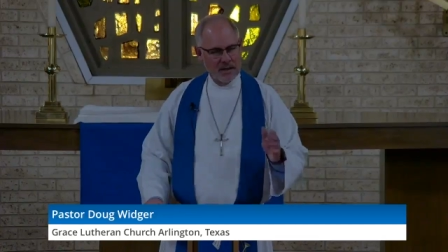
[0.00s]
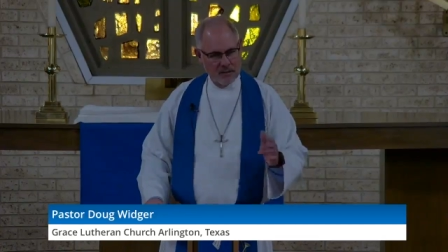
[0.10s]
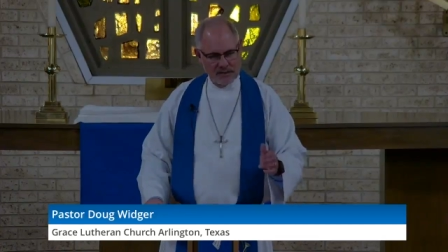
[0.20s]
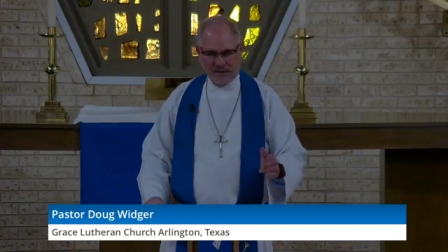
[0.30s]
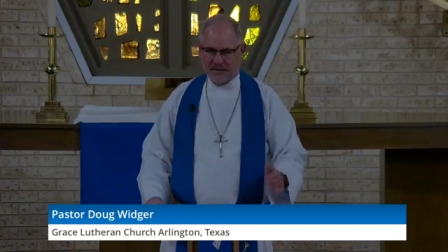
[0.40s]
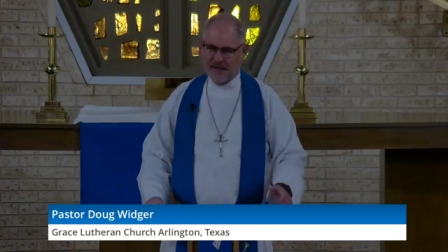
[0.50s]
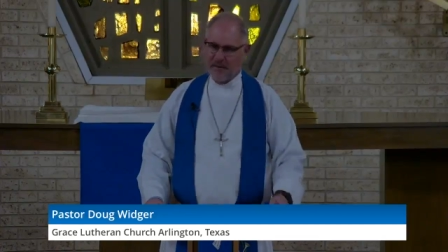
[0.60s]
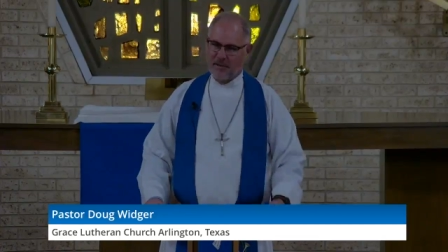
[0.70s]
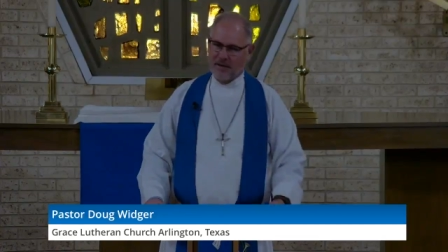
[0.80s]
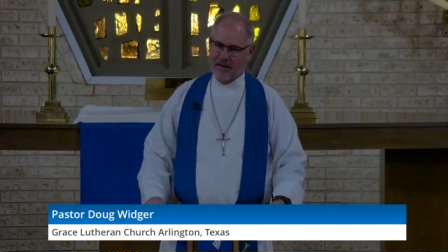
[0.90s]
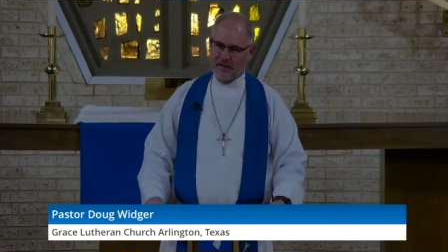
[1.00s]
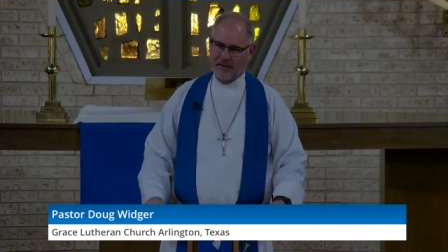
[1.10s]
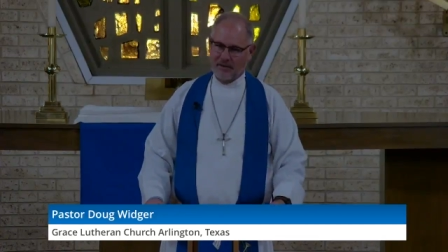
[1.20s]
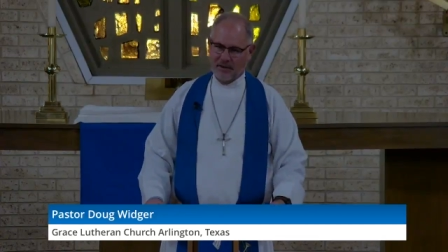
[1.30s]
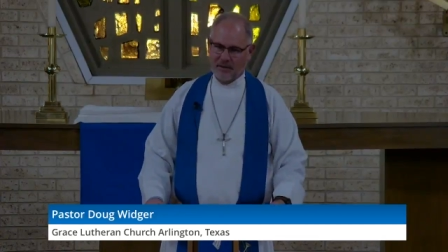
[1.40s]
He wants to
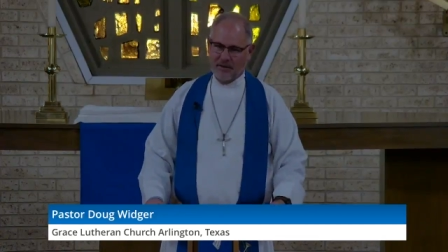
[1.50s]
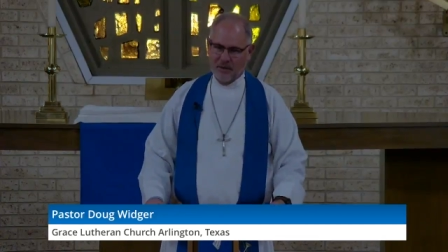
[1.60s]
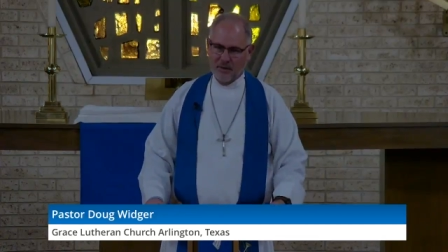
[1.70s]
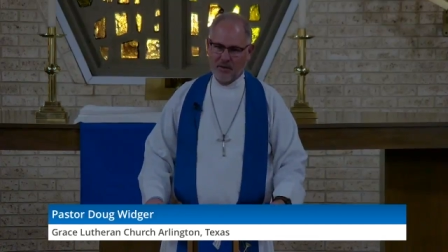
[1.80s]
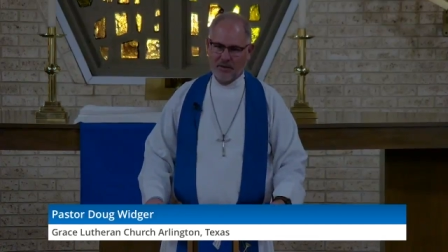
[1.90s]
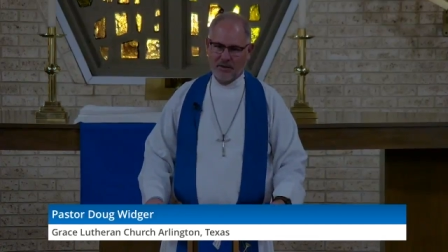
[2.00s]
tabernacle in you